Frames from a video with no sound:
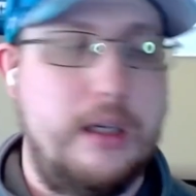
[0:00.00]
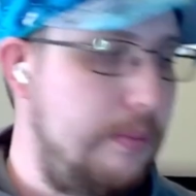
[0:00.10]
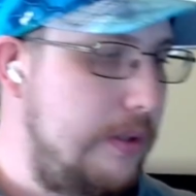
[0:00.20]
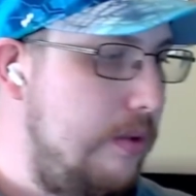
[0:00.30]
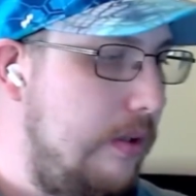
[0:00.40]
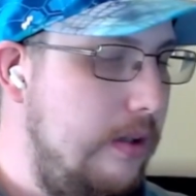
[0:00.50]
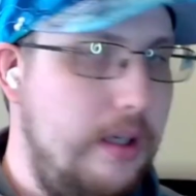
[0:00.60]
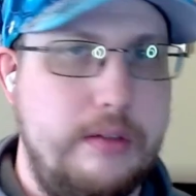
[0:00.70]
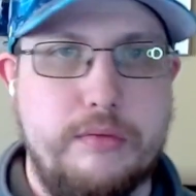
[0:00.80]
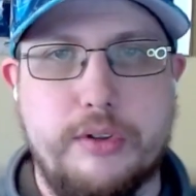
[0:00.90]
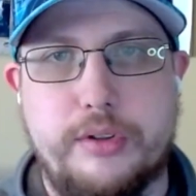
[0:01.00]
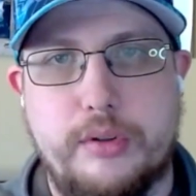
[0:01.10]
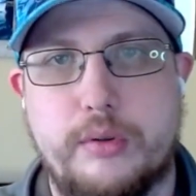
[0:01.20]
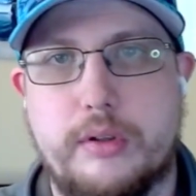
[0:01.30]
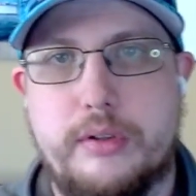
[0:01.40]
which you can then
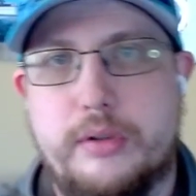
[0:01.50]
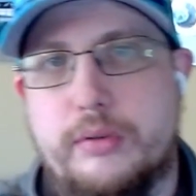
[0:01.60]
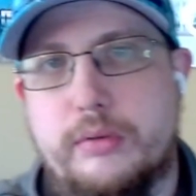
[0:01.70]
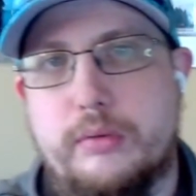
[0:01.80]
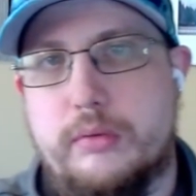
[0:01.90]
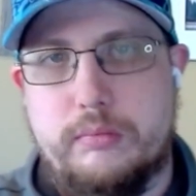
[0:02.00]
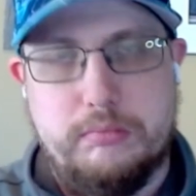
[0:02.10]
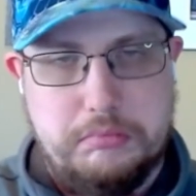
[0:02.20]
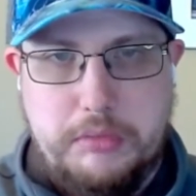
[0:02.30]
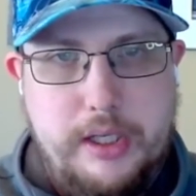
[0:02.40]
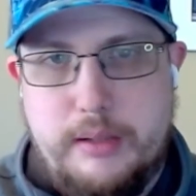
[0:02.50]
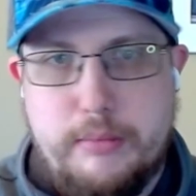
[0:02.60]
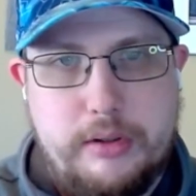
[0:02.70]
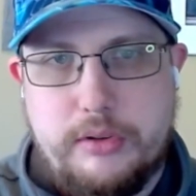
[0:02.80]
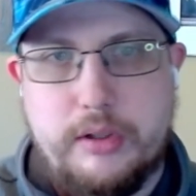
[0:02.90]
restore to a
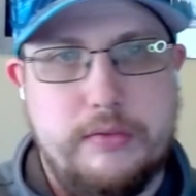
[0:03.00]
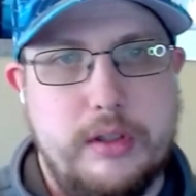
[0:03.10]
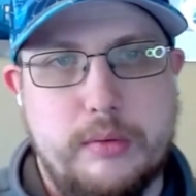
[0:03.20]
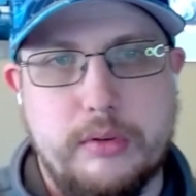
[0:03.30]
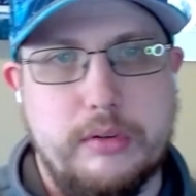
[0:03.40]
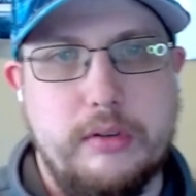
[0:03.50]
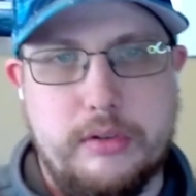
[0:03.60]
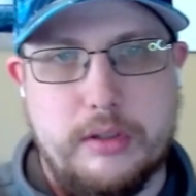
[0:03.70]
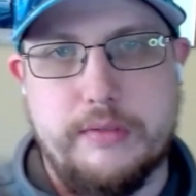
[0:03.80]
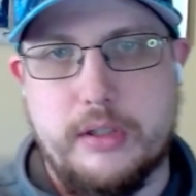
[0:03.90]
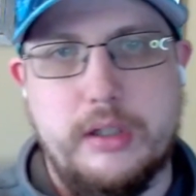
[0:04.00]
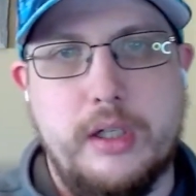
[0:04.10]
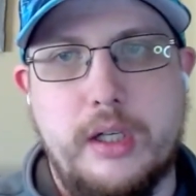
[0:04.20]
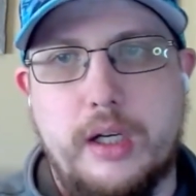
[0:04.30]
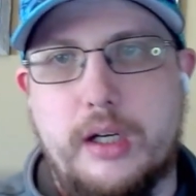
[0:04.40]
Microsoft SQL Server
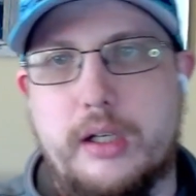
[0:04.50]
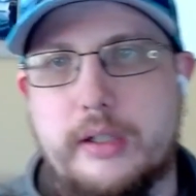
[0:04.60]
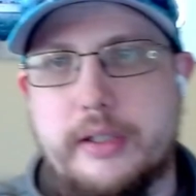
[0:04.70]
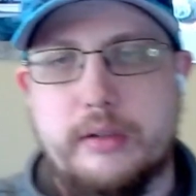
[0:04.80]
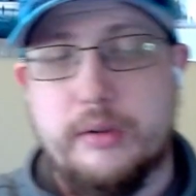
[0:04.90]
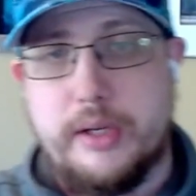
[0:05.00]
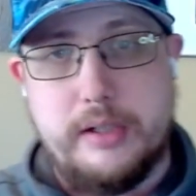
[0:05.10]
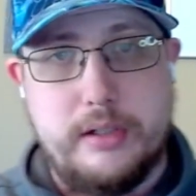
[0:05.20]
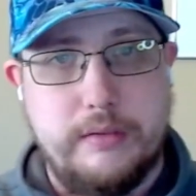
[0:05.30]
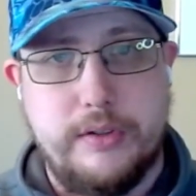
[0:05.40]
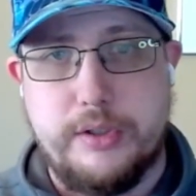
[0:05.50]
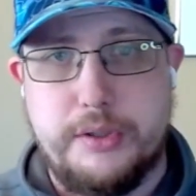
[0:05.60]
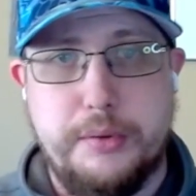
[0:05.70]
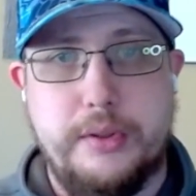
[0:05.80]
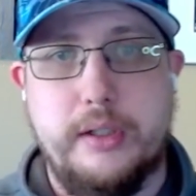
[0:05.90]
in a location of your
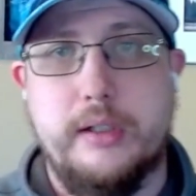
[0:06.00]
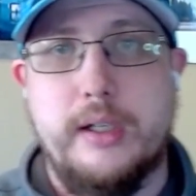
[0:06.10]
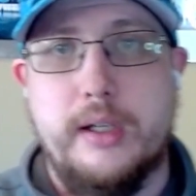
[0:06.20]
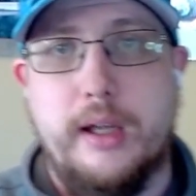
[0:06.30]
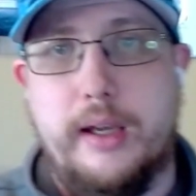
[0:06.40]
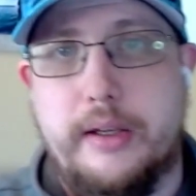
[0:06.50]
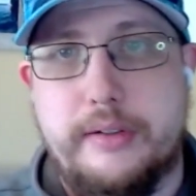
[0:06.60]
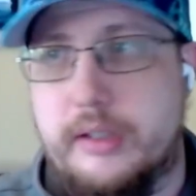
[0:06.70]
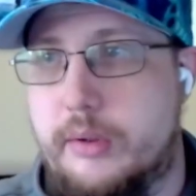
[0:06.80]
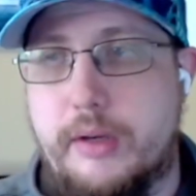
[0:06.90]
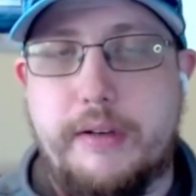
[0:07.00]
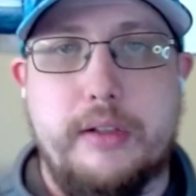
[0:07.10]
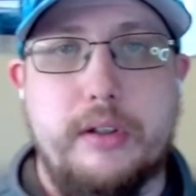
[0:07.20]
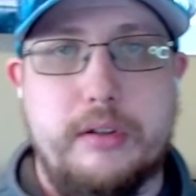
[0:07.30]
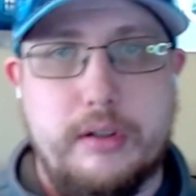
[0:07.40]
choosing, and then you have
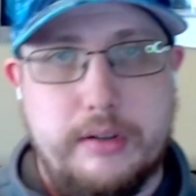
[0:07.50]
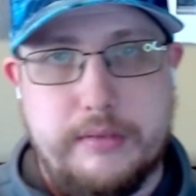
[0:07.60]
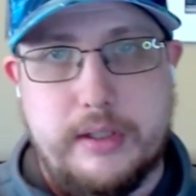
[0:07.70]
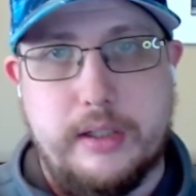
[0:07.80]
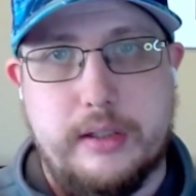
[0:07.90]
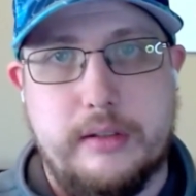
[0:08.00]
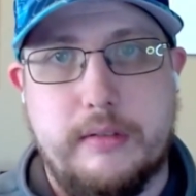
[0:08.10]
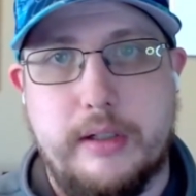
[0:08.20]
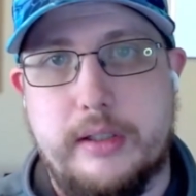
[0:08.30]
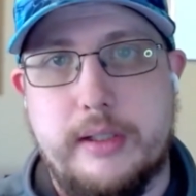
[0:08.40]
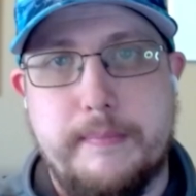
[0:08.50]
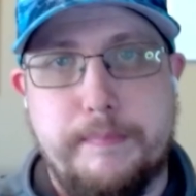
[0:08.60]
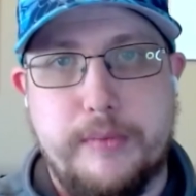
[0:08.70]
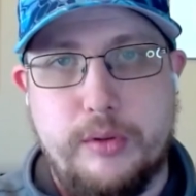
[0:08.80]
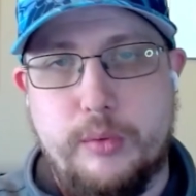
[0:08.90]
access to all of the data, right?
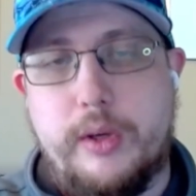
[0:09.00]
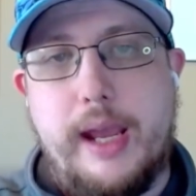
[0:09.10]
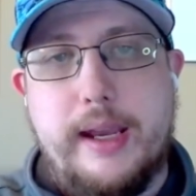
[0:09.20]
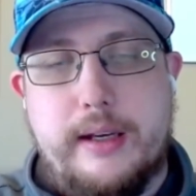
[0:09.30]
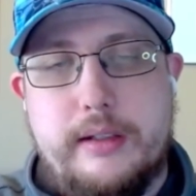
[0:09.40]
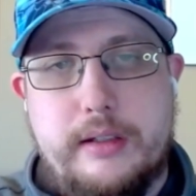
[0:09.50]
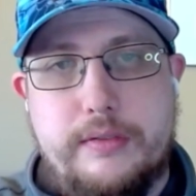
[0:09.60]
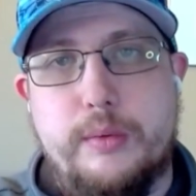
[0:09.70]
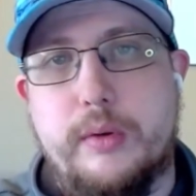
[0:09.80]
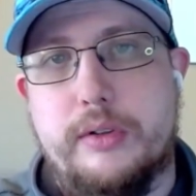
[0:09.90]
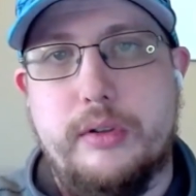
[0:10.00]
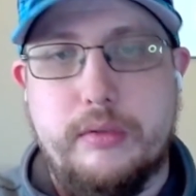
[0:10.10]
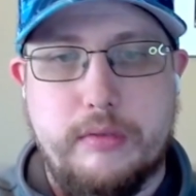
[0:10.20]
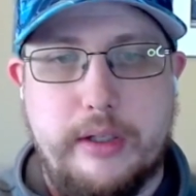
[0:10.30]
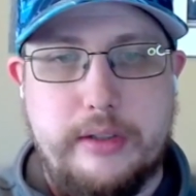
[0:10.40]
You can, if you want
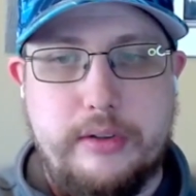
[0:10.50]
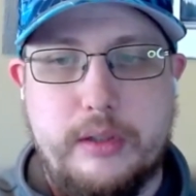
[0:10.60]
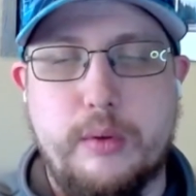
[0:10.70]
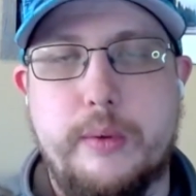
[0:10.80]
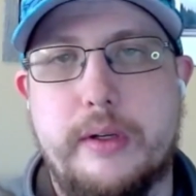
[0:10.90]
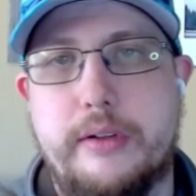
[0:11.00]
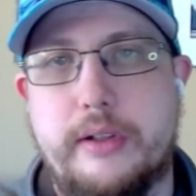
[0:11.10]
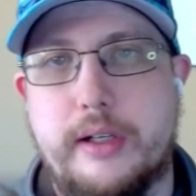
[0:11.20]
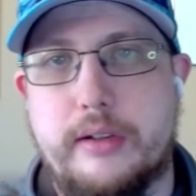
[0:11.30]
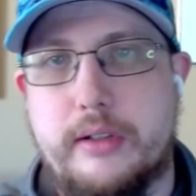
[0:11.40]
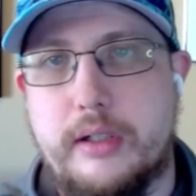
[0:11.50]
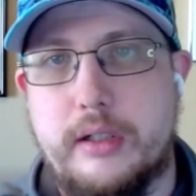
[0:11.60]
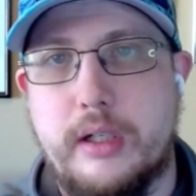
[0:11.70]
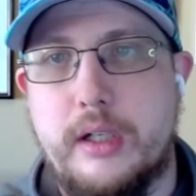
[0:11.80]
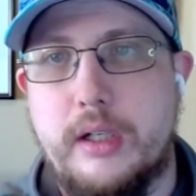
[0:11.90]
to, write SQL queries against it.